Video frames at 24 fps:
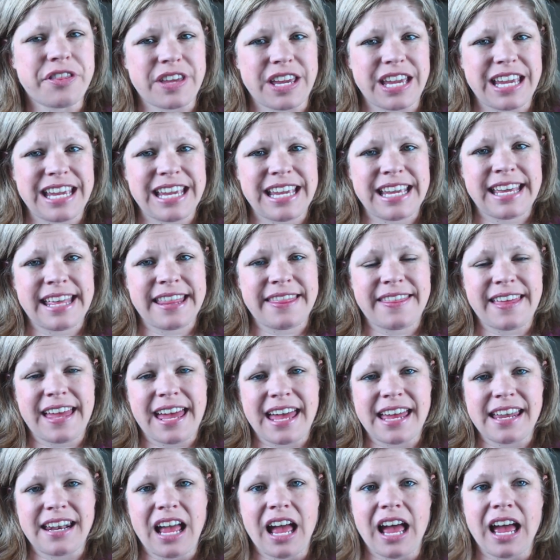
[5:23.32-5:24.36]
thing
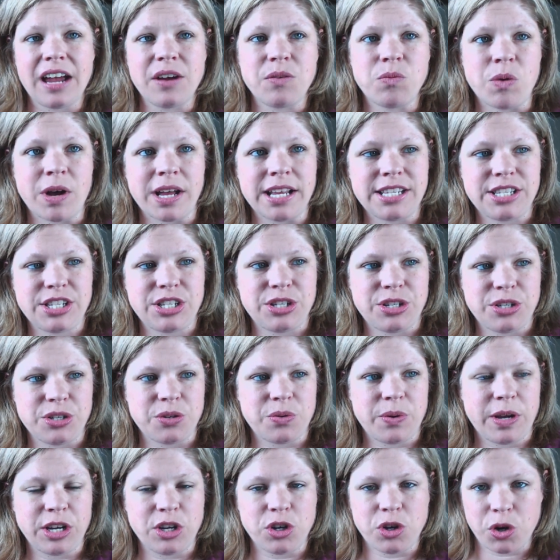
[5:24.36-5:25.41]
that I want
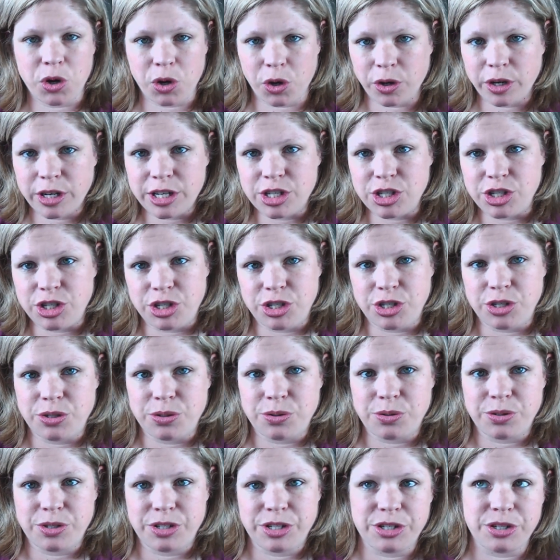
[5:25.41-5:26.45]
to encourage
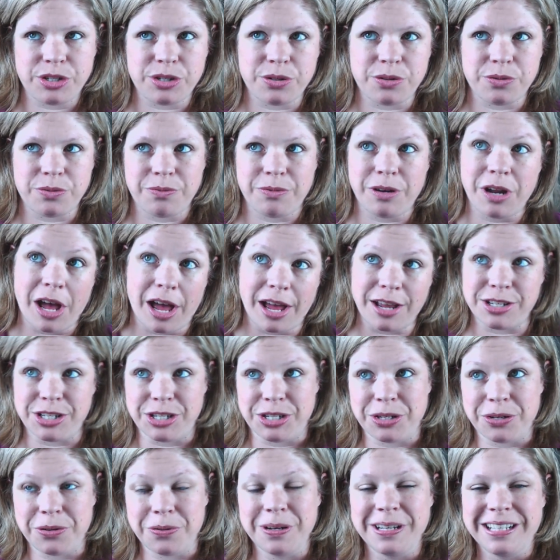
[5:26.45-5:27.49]
you to not
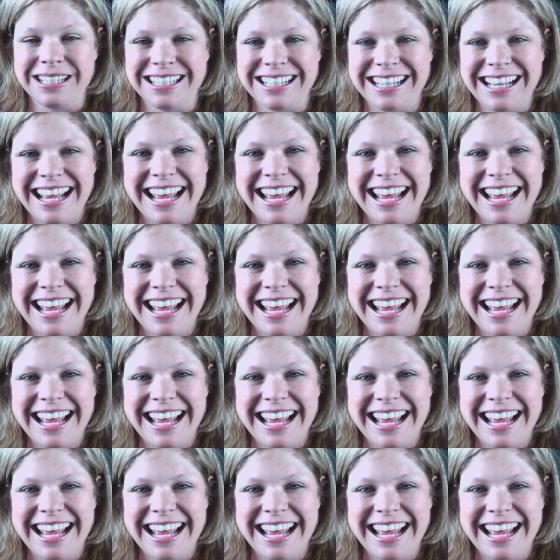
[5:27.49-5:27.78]
do